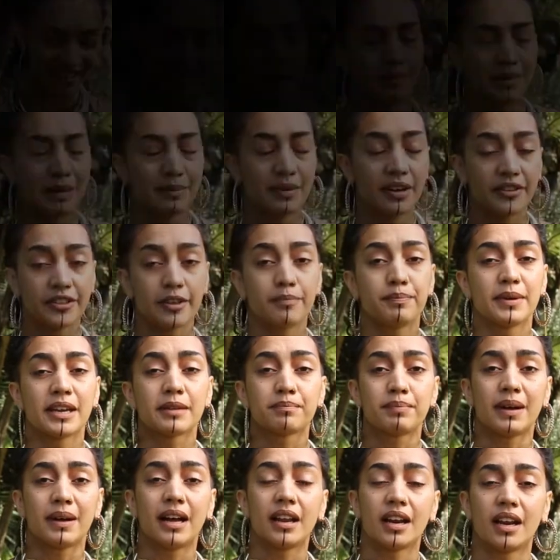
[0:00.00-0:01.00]
My mother being
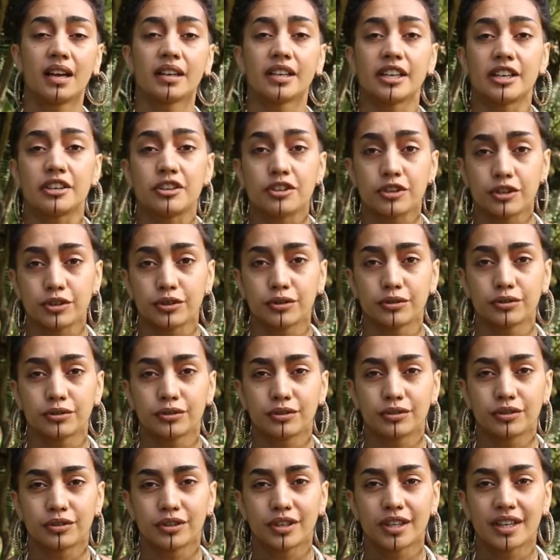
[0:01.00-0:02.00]
Palangi knew
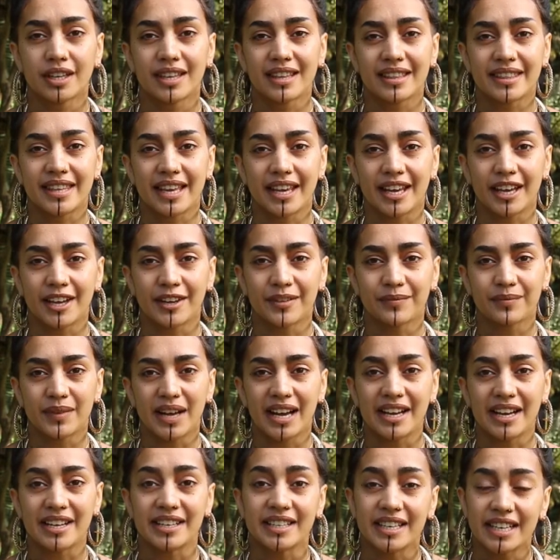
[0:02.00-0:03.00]
that
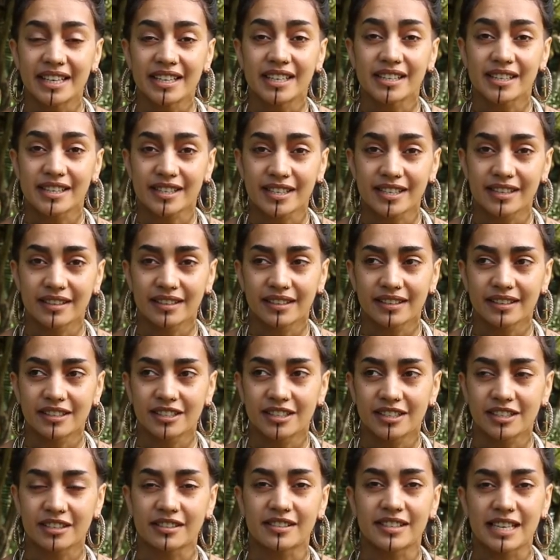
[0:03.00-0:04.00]
I needed
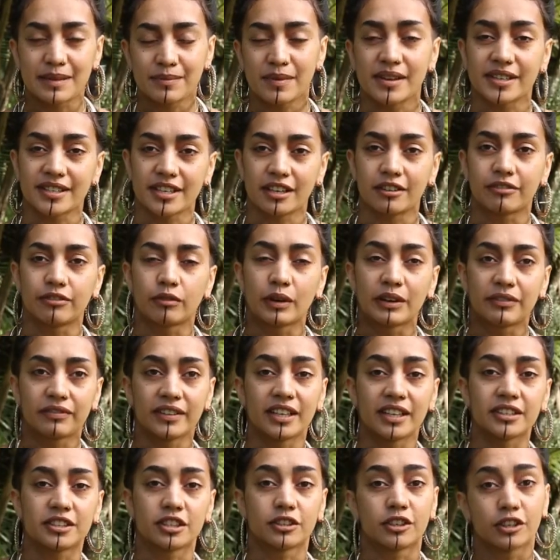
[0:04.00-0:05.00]
to see myself
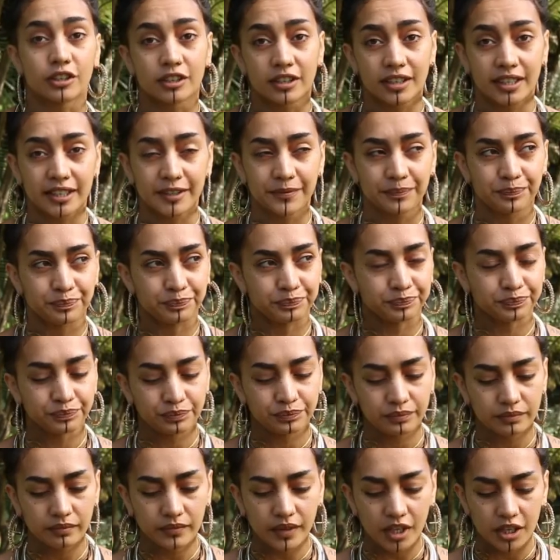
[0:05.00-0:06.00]
reflected early
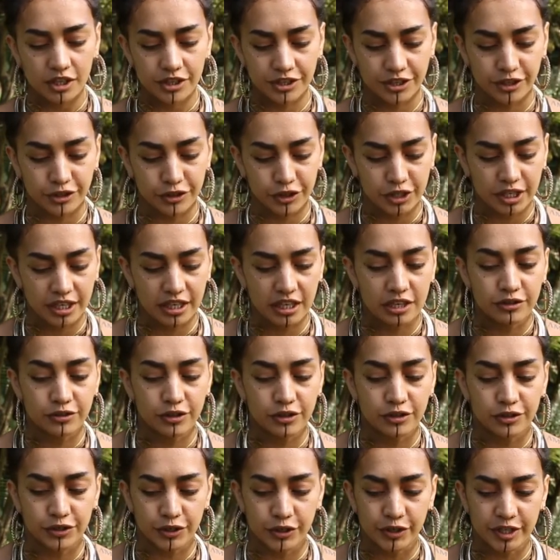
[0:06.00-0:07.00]
so she
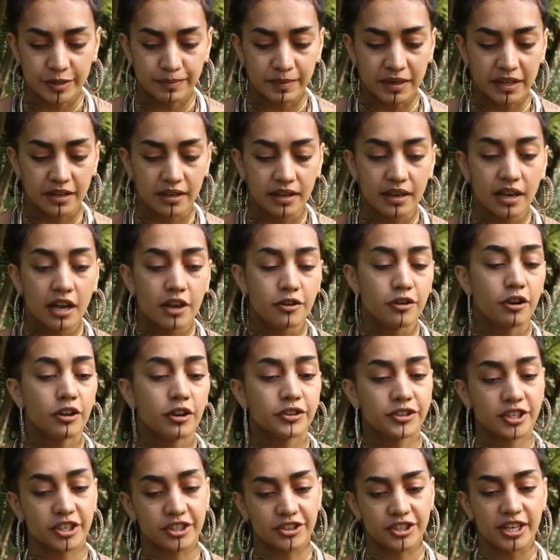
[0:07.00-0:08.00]
introduced me, not
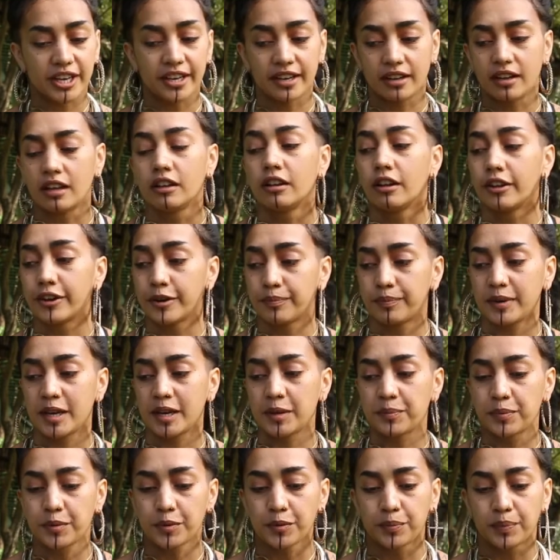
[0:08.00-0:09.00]
just Janet, a lot of
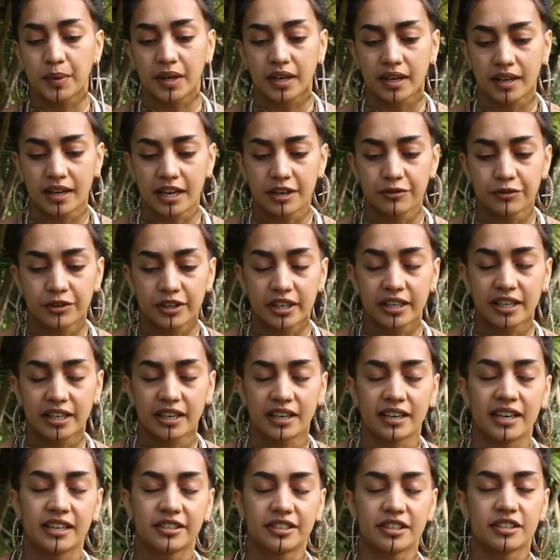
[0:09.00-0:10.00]
people, but I really
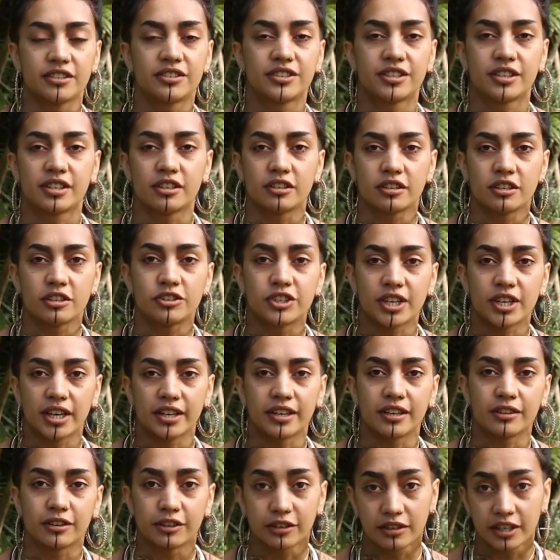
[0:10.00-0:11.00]
connected to
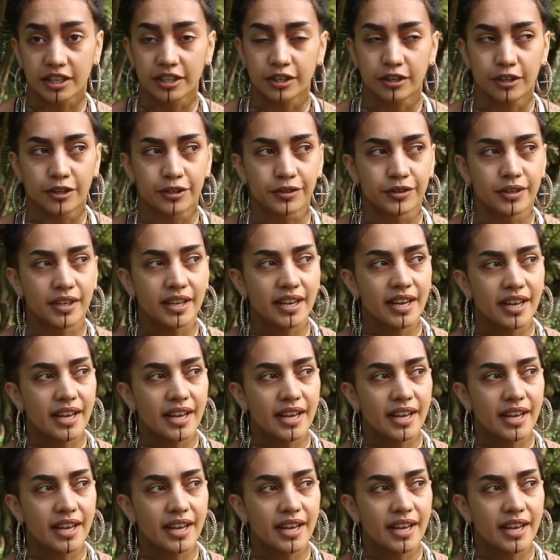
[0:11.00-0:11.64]
Janet early on.